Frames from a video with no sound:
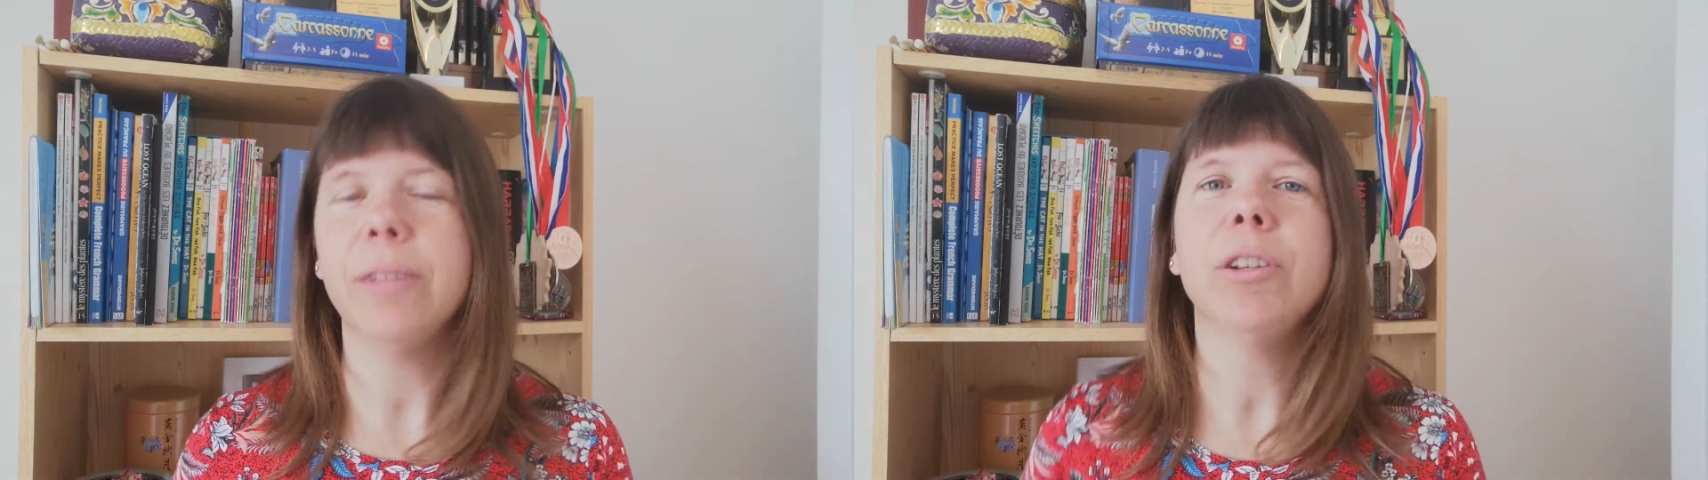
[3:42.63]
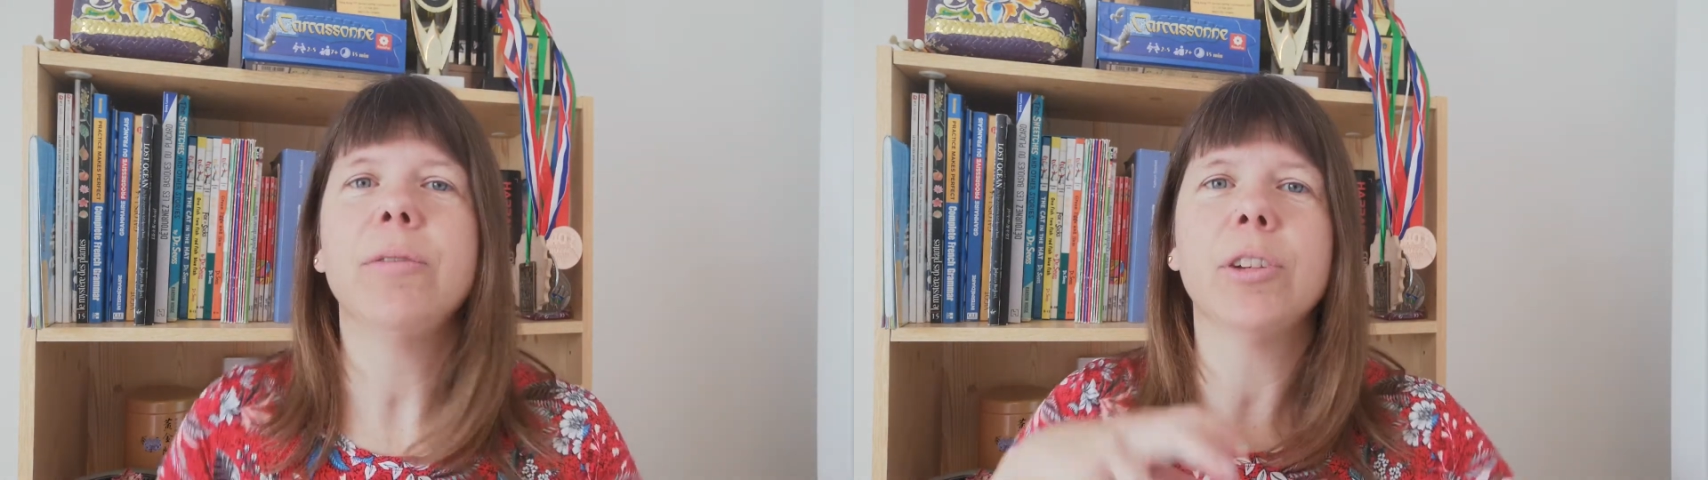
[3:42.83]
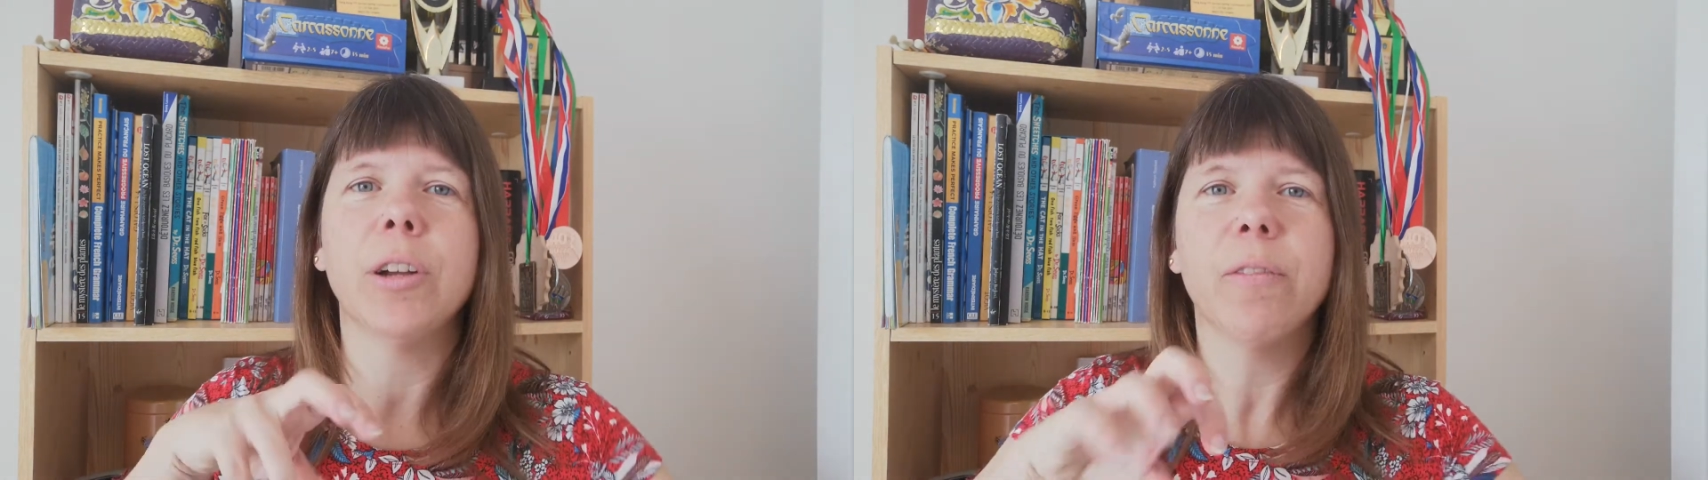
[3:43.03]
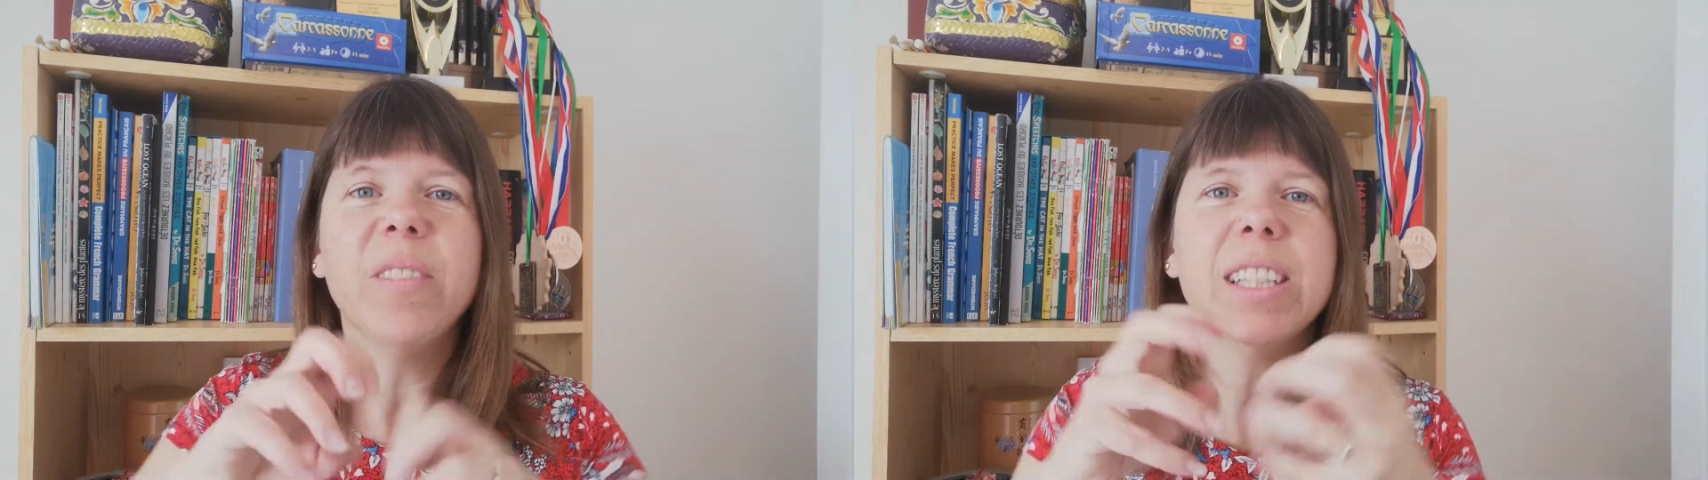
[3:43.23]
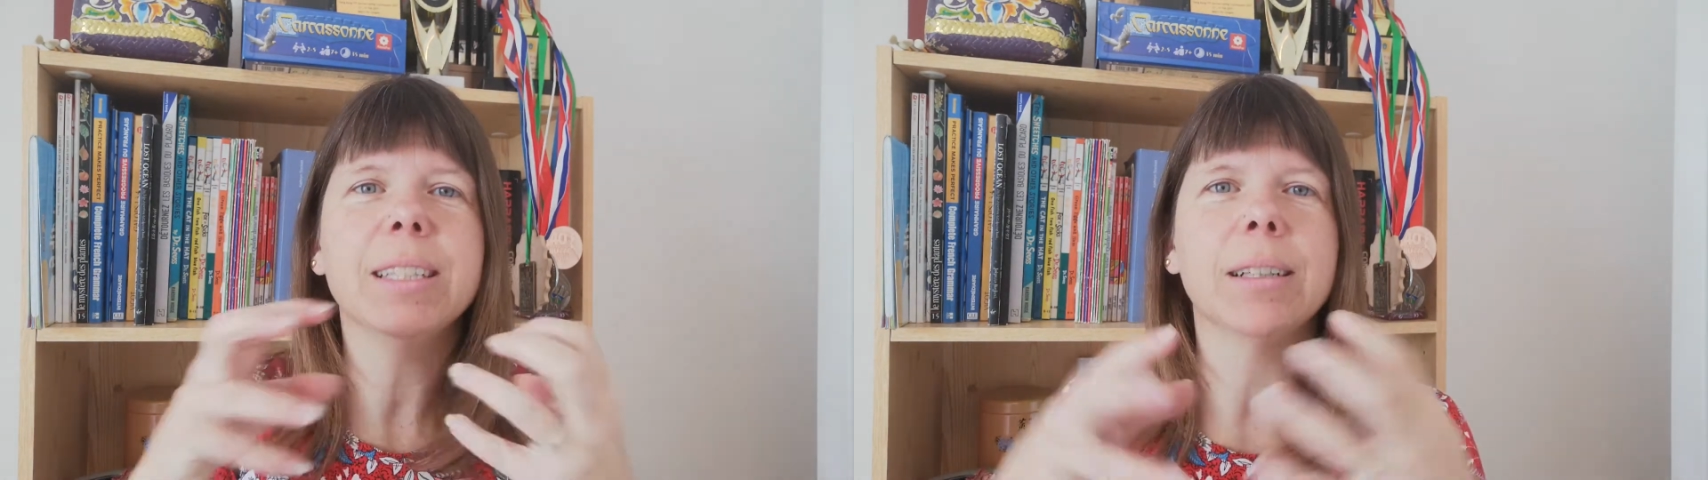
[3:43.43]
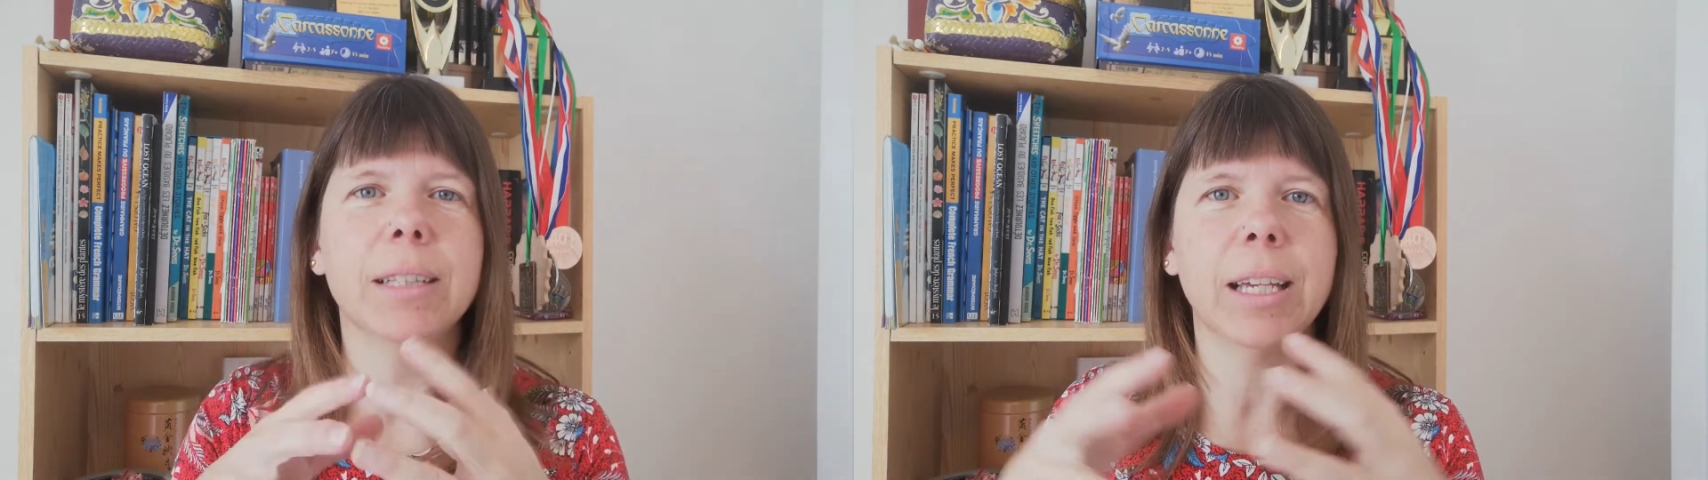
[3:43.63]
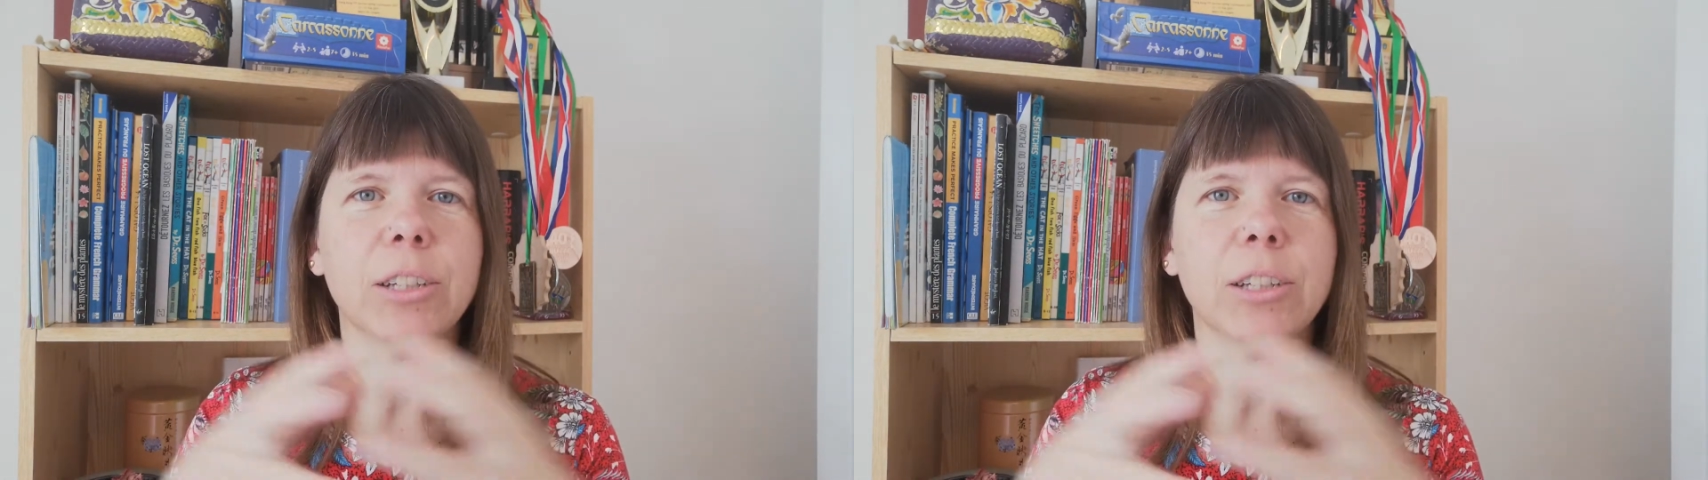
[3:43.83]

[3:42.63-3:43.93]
even if you're not physically